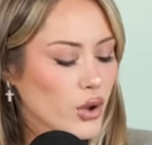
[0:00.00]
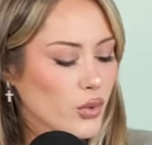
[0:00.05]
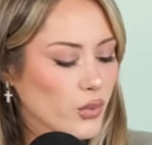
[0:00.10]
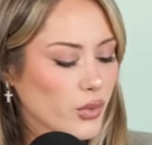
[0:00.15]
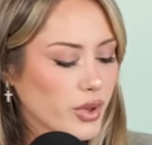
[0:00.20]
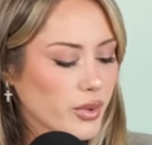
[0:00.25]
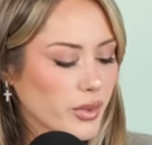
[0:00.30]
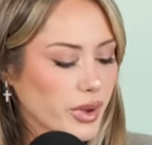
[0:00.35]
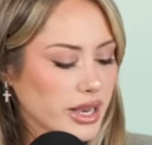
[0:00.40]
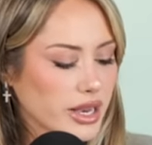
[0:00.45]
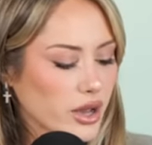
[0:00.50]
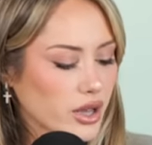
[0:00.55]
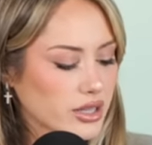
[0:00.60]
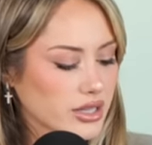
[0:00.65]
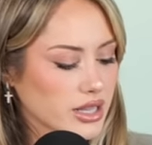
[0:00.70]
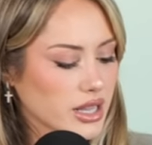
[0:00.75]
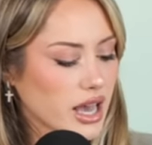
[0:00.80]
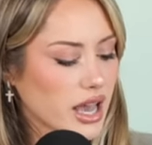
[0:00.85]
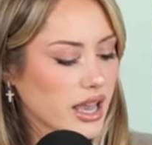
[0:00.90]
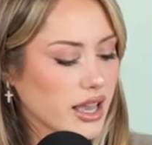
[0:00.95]
We went
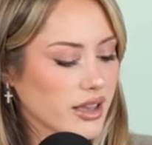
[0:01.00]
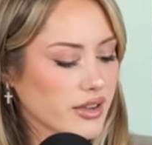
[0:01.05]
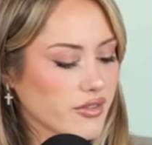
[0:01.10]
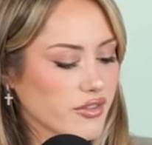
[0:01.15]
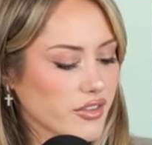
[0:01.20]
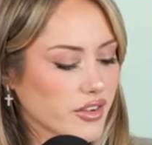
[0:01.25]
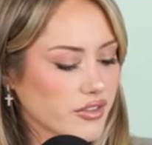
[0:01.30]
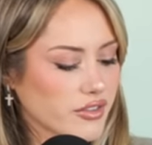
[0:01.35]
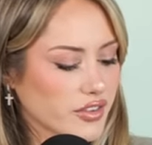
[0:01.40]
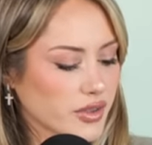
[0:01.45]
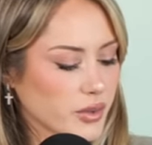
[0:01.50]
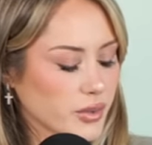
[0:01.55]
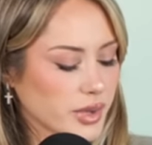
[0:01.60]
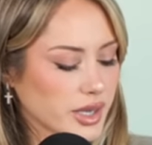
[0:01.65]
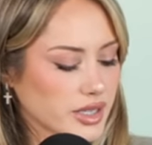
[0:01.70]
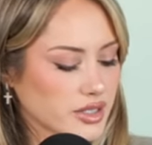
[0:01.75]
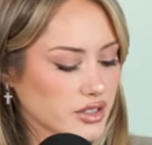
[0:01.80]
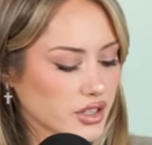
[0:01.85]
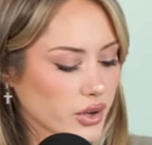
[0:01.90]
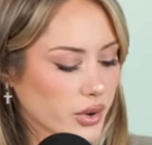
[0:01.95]
on live a few
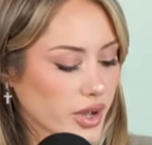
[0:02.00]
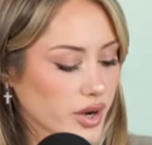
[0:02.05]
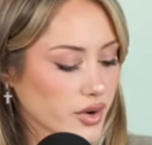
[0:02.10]
weeks ago.